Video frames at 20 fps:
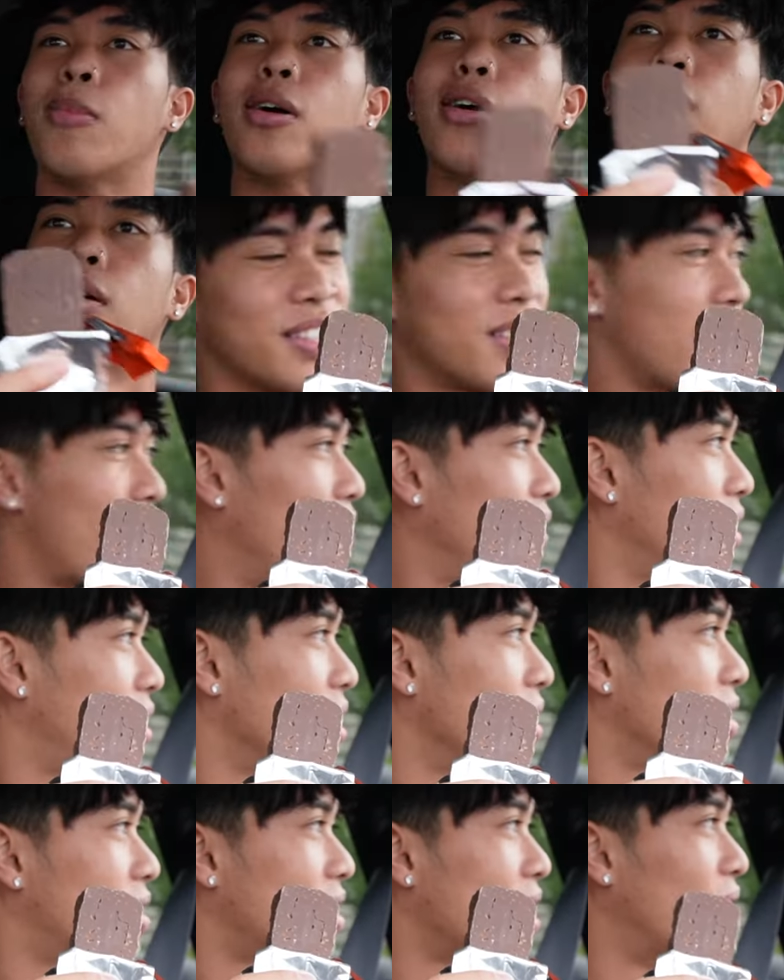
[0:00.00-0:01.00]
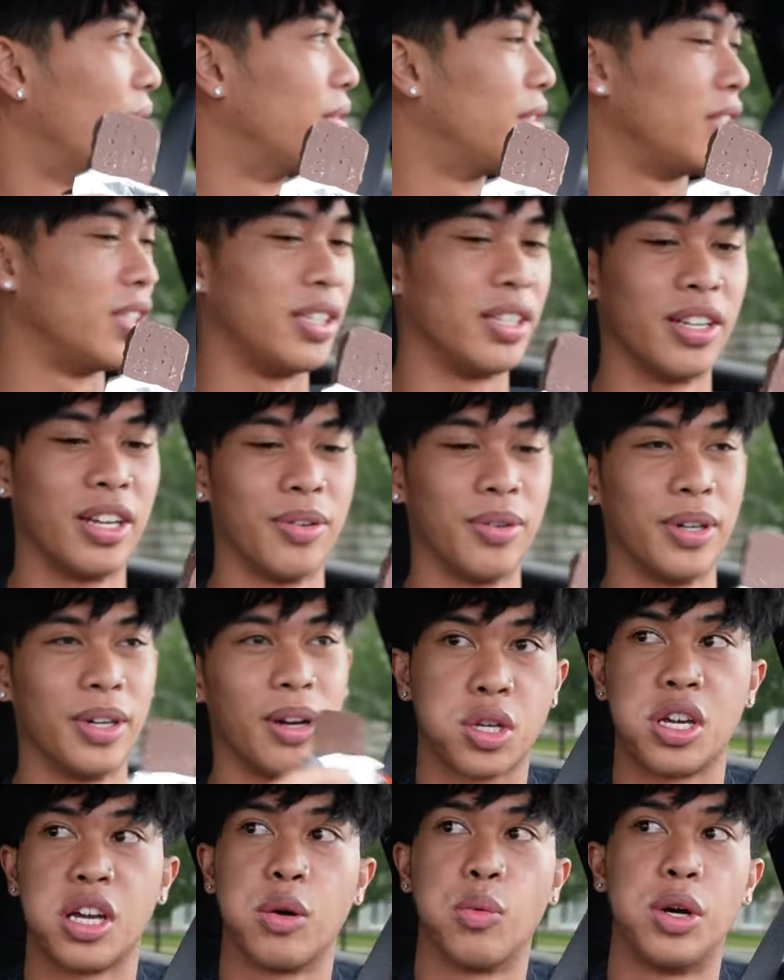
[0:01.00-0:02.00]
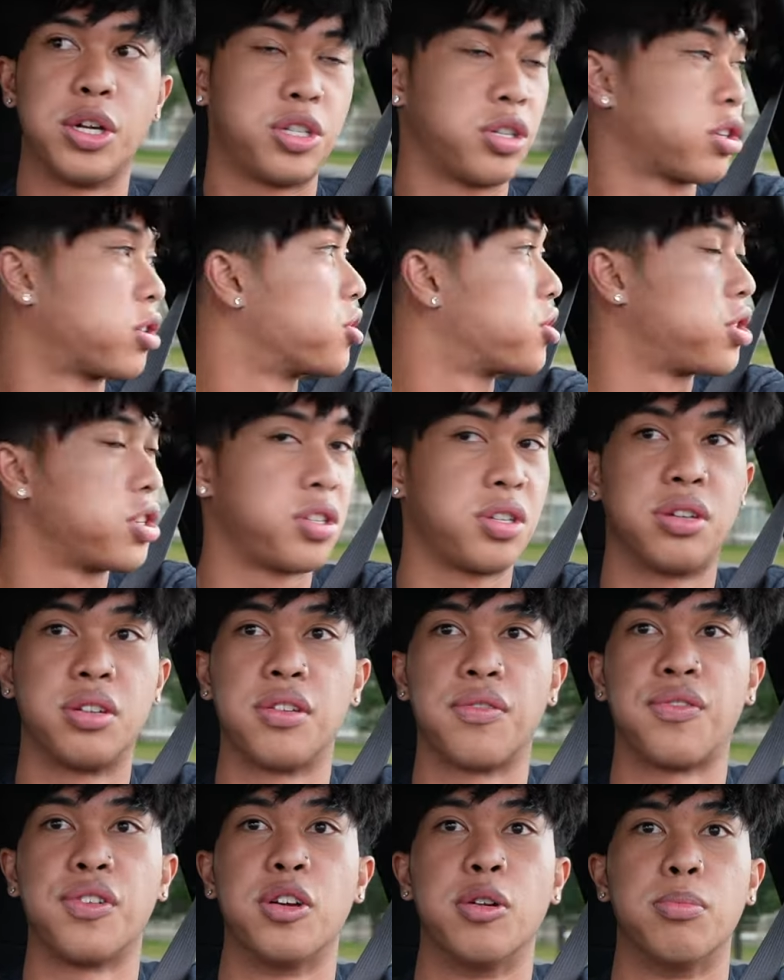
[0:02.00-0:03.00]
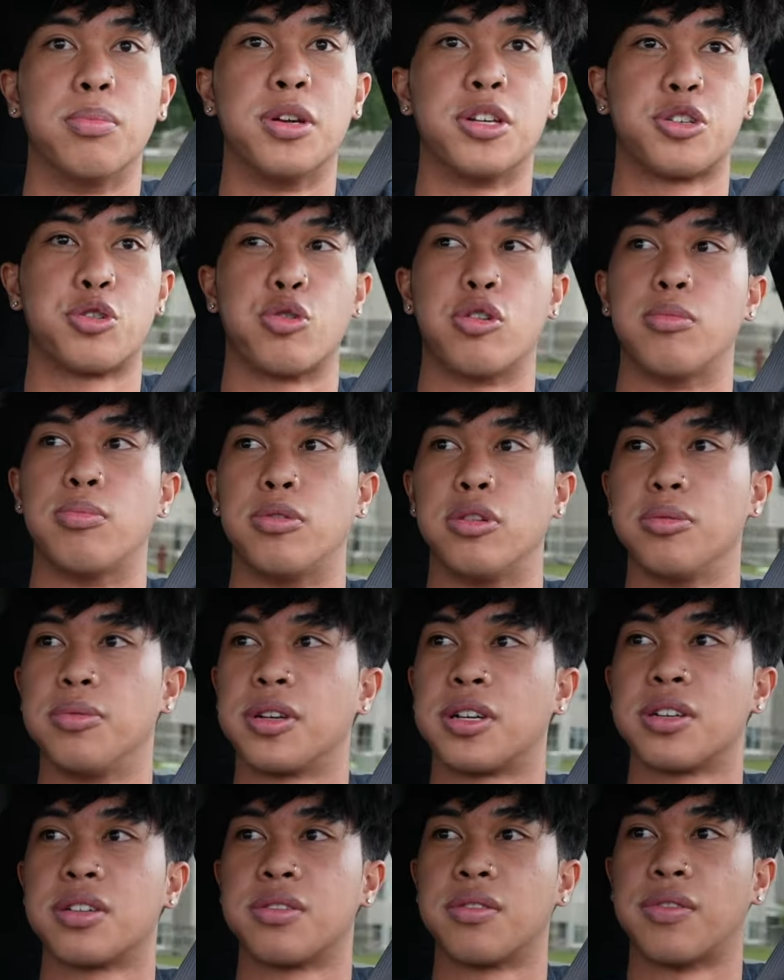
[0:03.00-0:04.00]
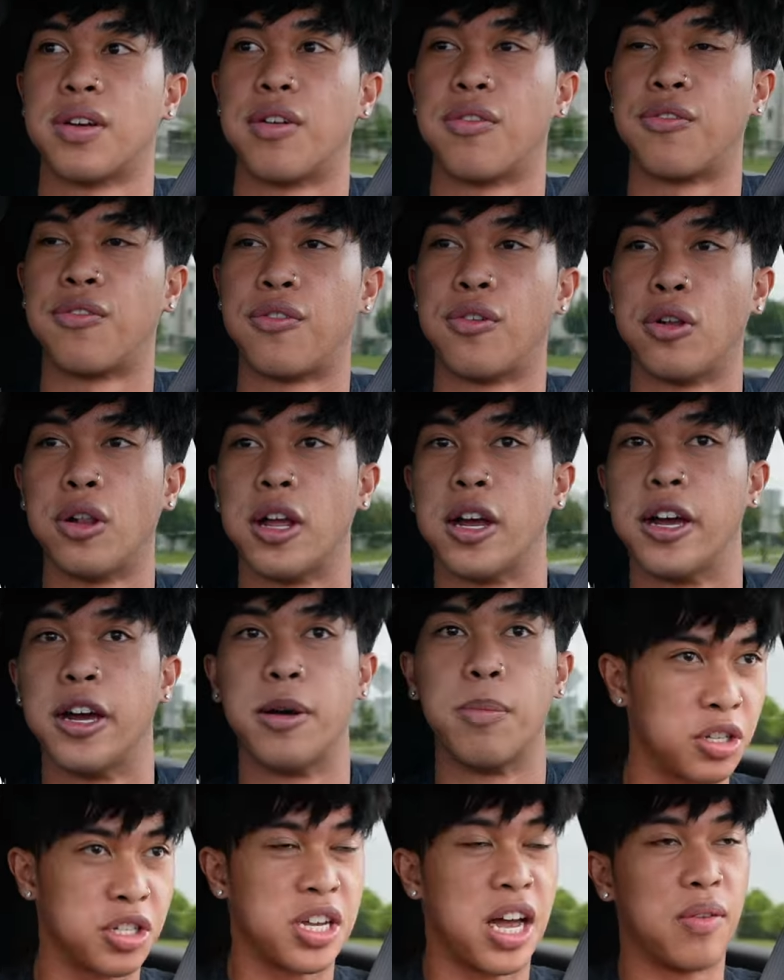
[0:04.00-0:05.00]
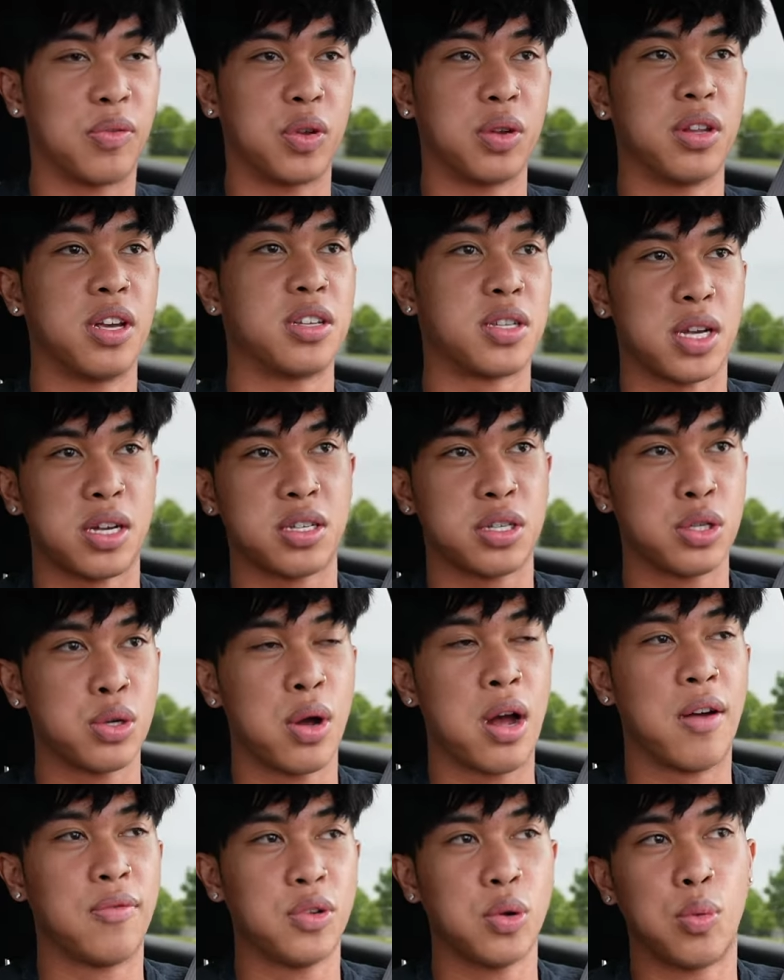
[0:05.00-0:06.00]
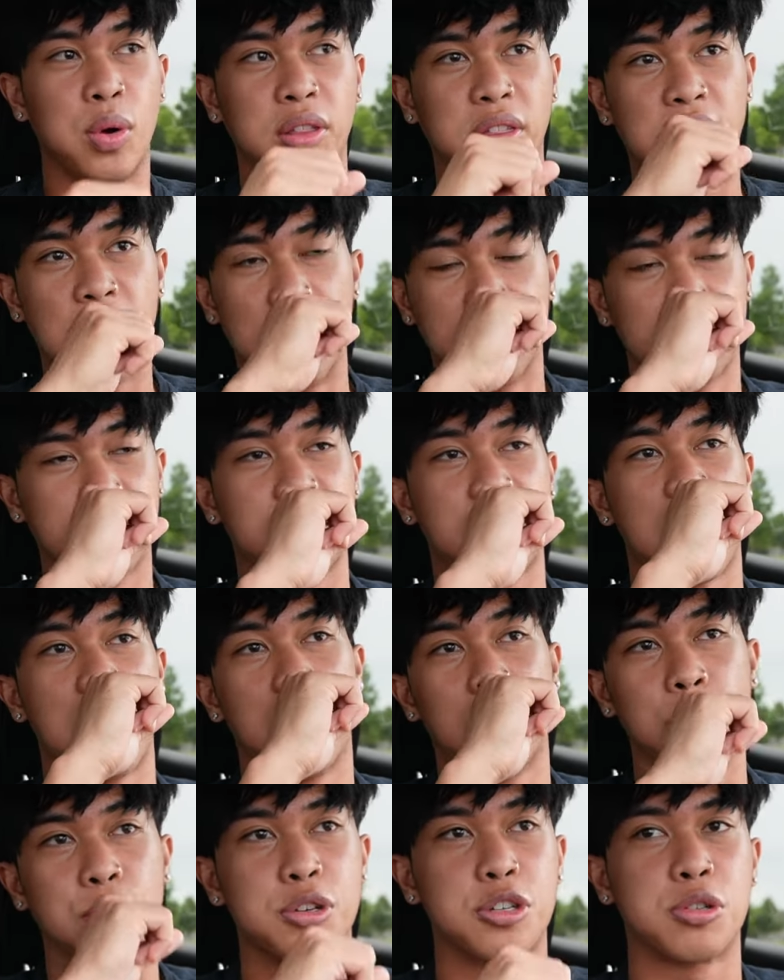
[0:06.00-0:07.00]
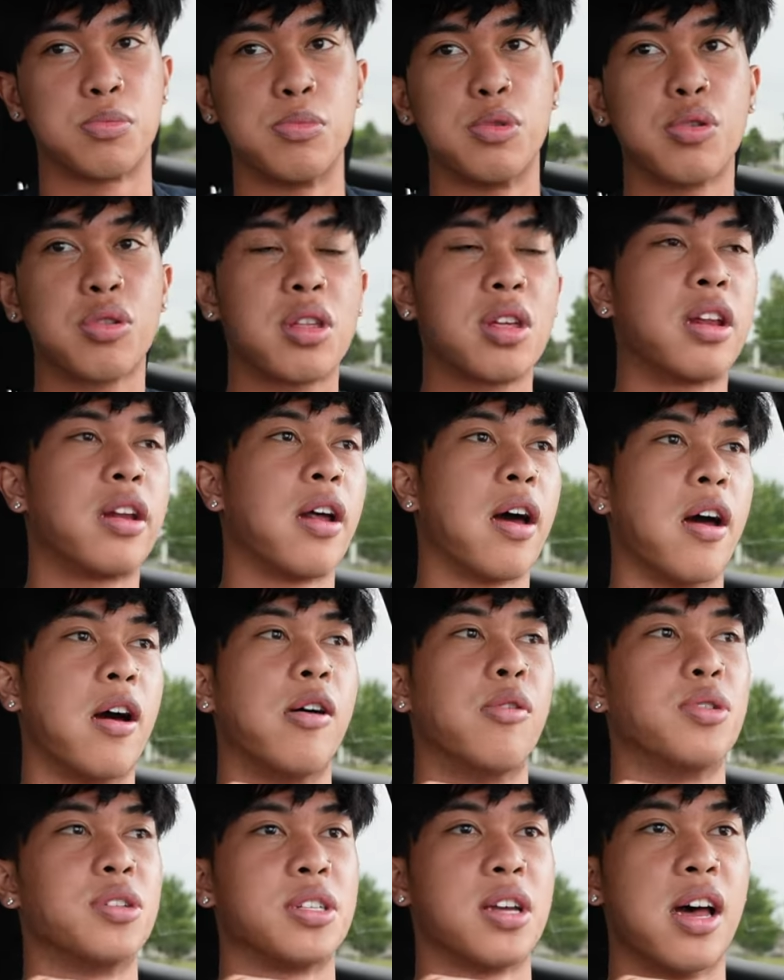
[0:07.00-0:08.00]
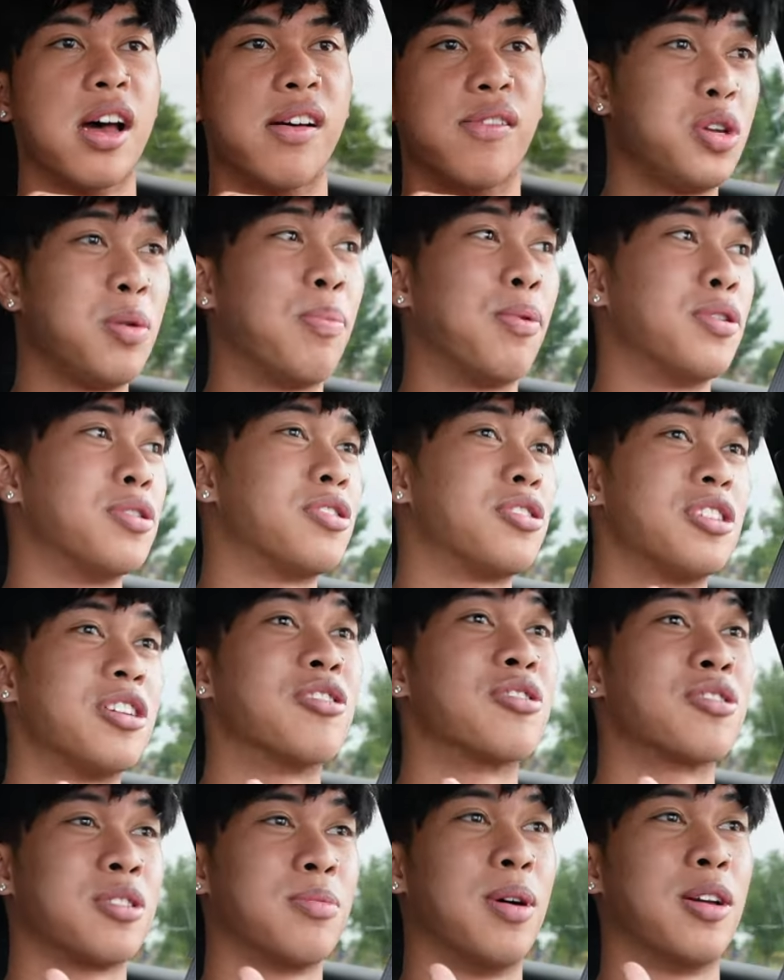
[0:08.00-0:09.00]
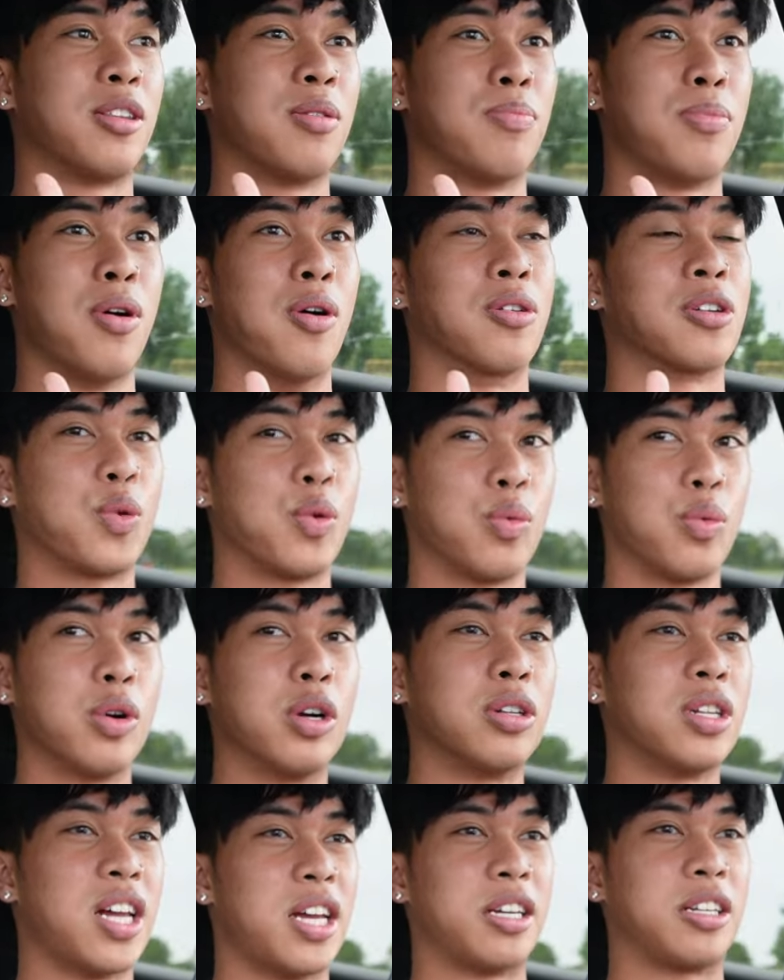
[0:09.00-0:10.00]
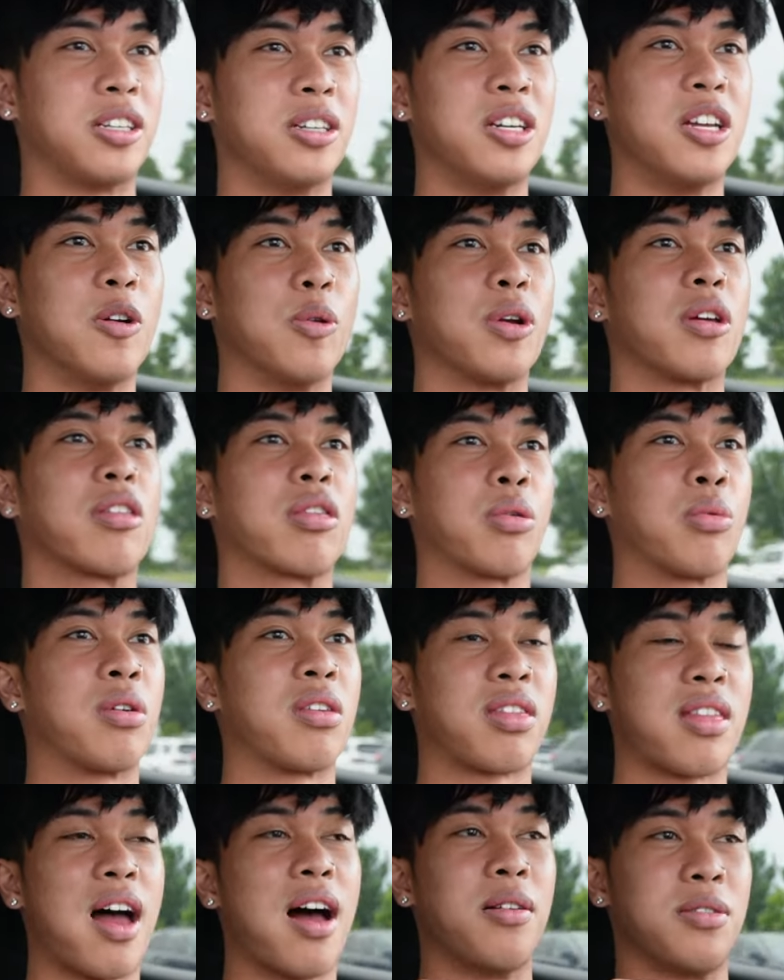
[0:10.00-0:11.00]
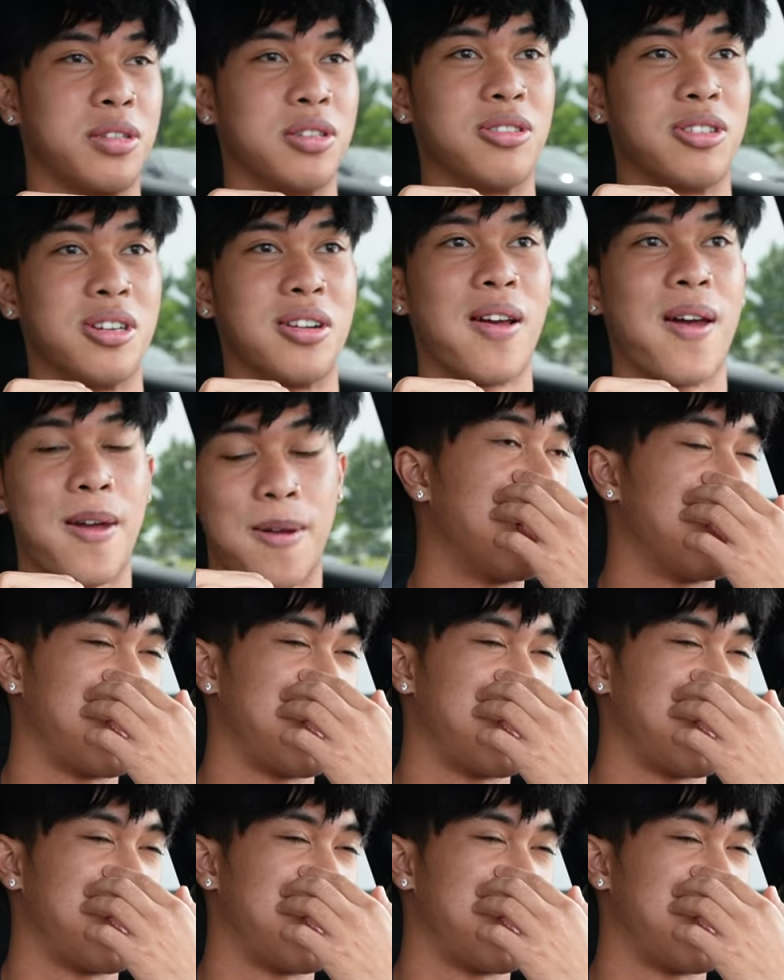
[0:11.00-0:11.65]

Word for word: 1770. There we go. Can't wait to consistently feel miserable because of how full I am. Because after this, I still have the 1,000 calorie smoothie that I always have. Your boy's serious about the bulk. We're like nearing 3,000 today.